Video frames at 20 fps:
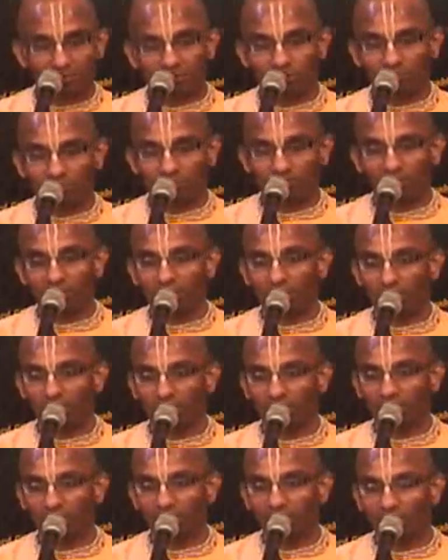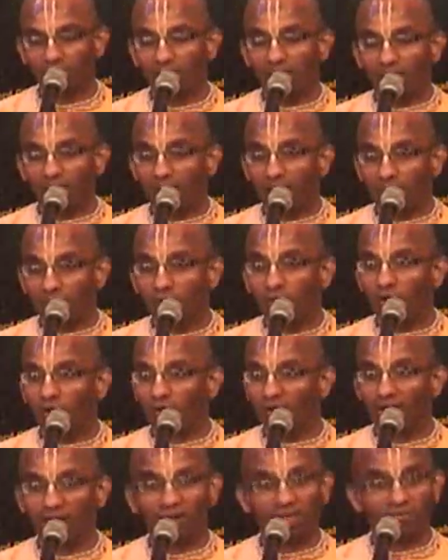Good, very good. I am
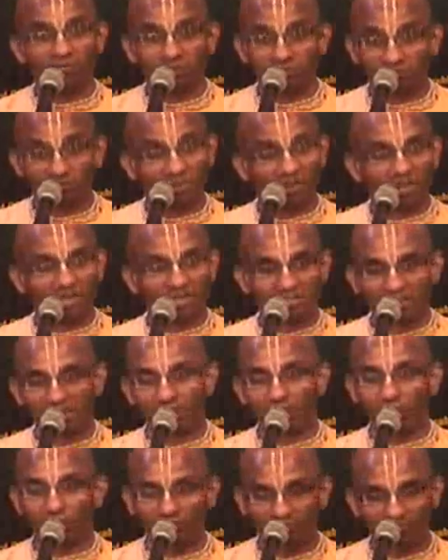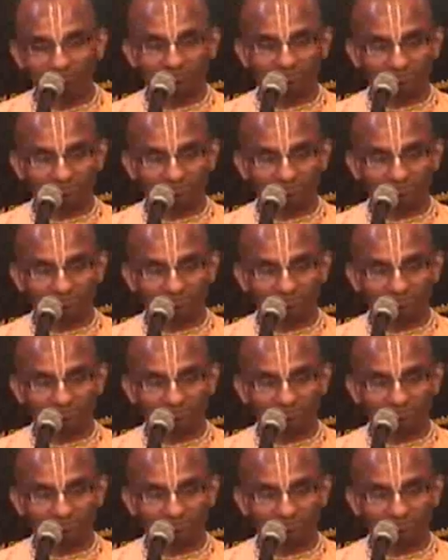God and I have just realized I am God.